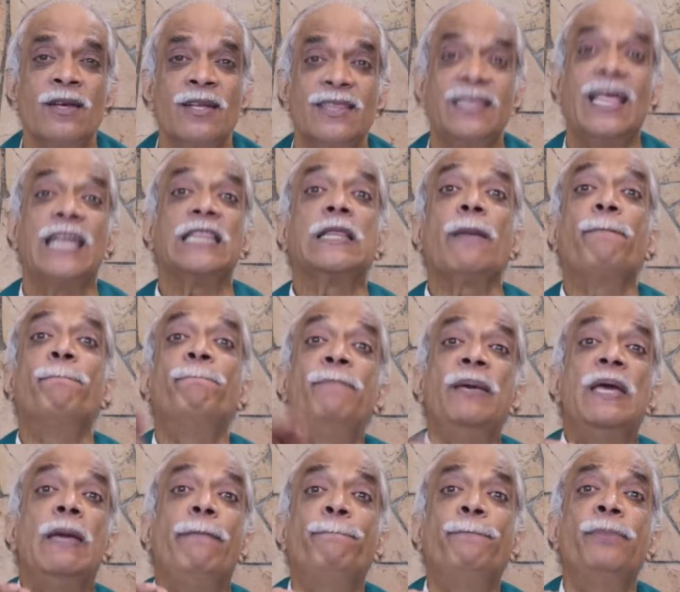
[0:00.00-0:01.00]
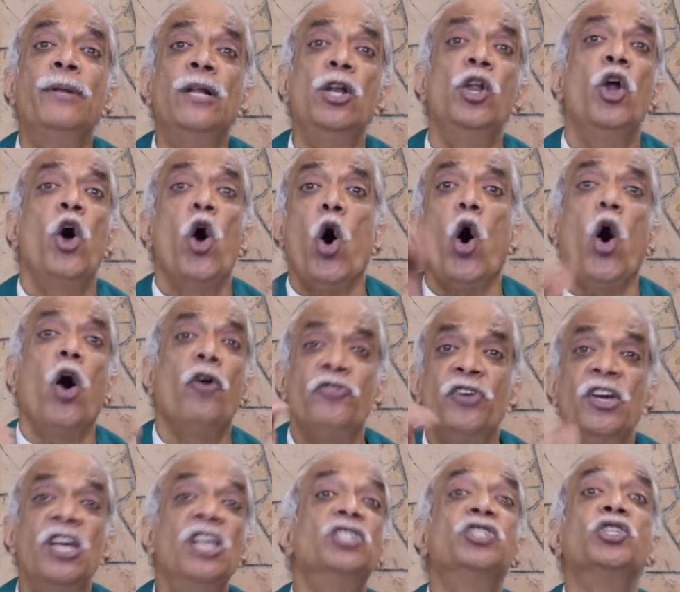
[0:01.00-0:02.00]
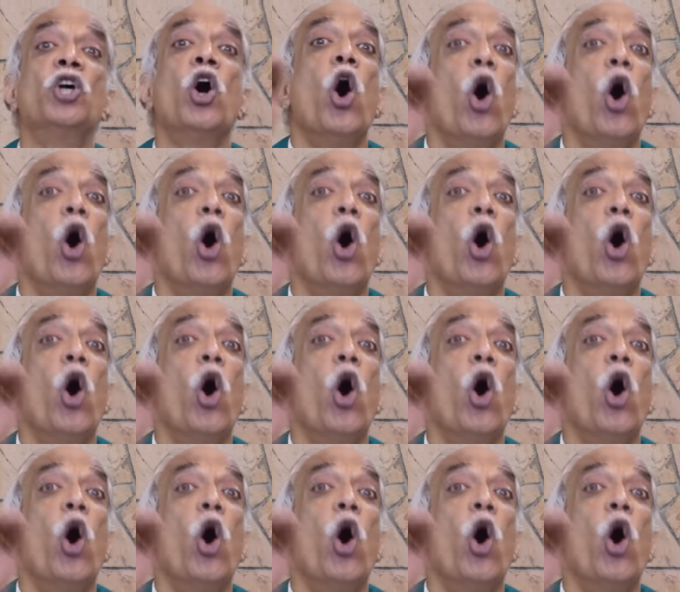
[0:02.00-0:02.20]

that the people of his